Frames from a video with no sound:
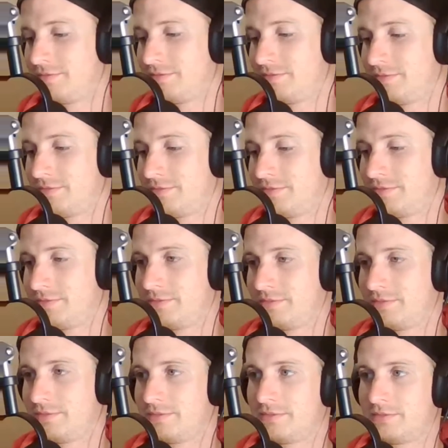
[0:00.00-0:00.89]

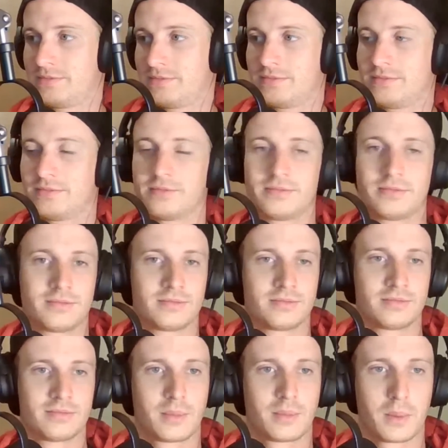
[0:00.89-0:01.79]

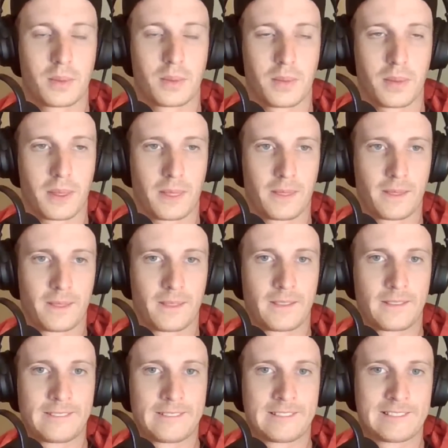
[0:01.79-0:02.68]

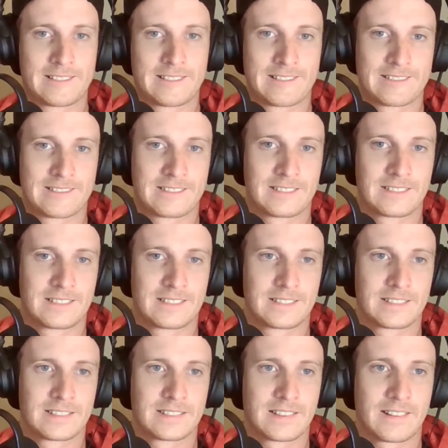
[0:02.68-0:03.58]

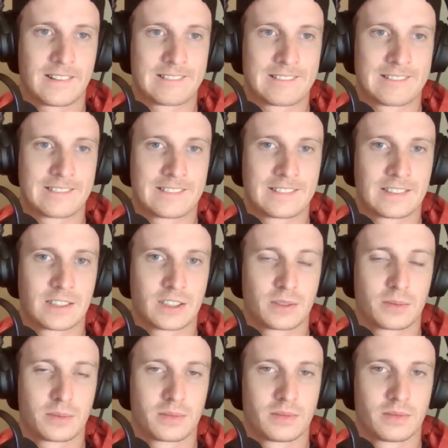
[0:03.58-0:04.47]

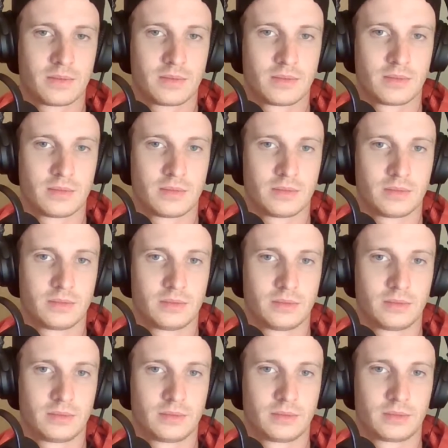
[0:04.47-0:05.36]

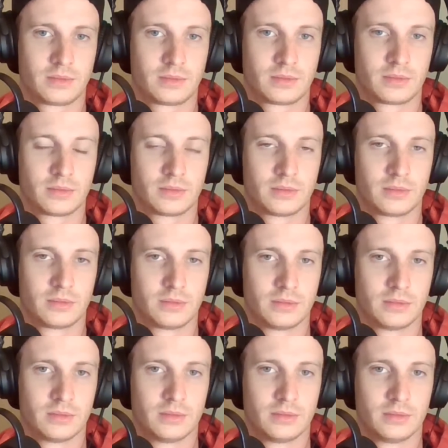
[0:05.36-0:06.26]

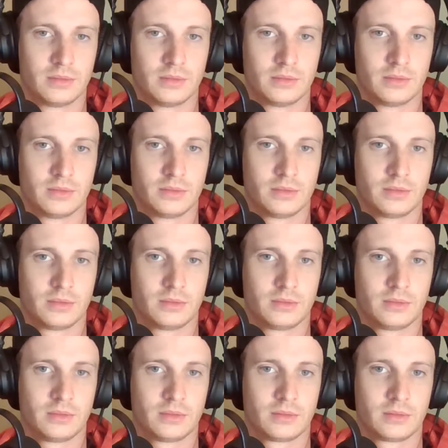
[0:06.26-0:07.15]

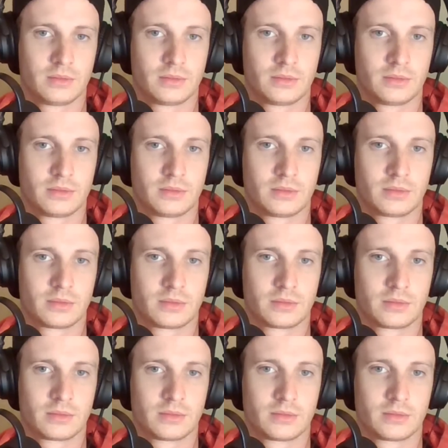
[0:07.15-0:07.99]
No words are spoken by the person on screen.